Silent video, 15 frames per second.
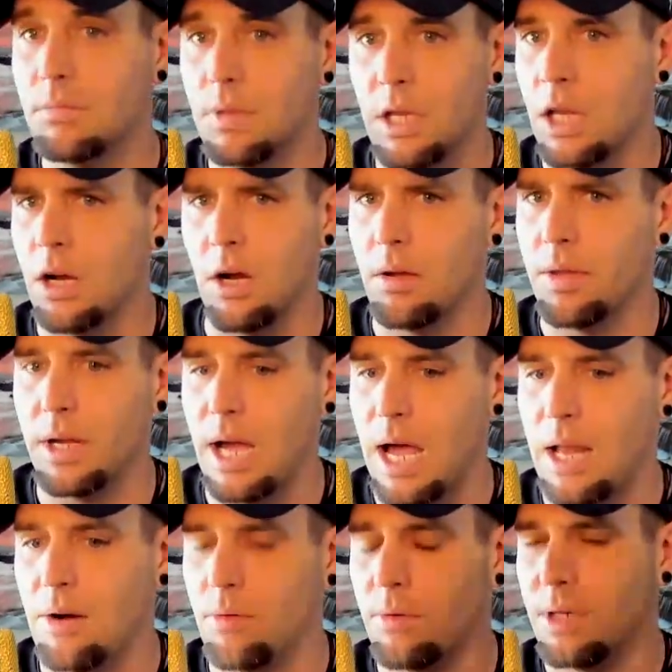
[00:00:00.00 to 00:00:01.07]
you know that
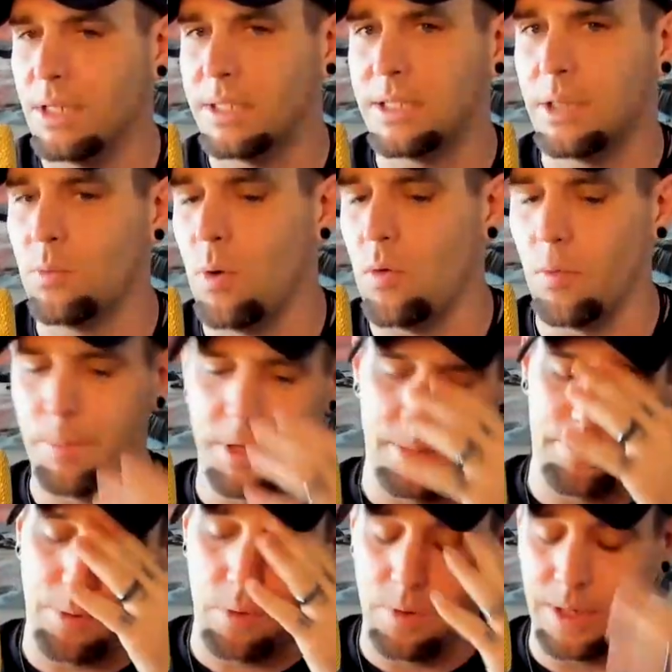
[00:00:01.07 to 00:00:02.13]
I don't really see what would be
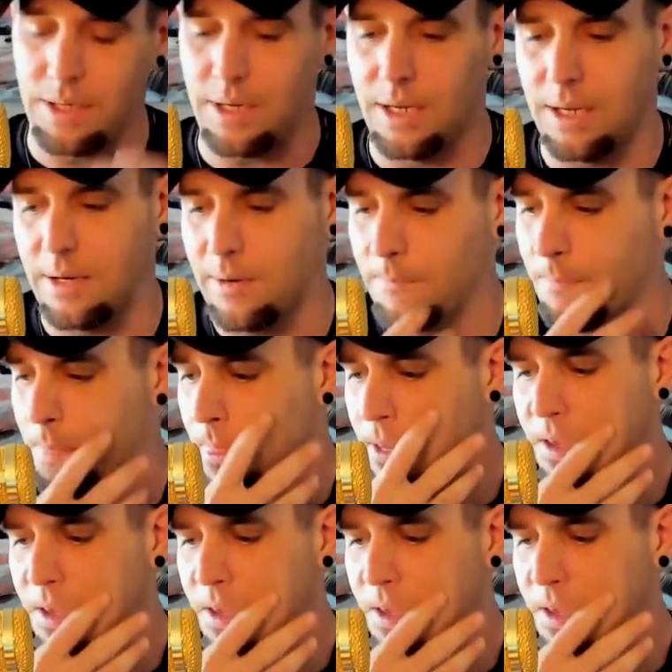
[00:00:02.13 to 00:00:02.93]
the point in